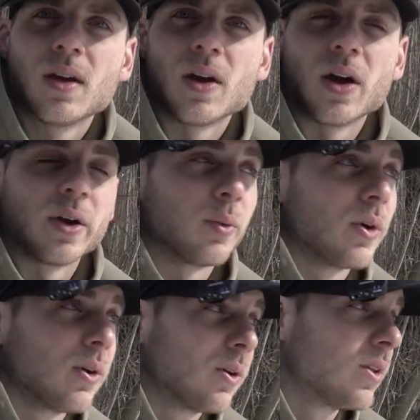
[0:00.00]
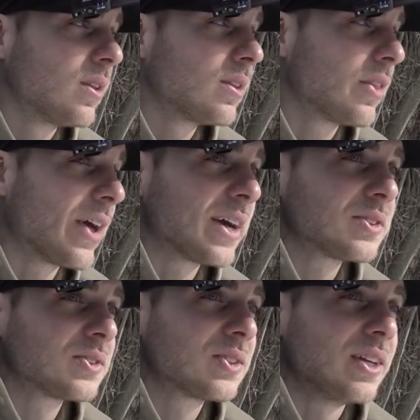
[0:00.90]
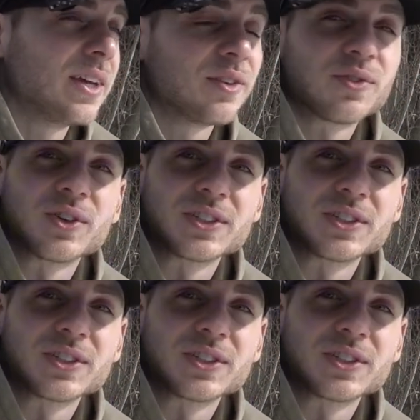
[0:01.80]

All right, well, that's it for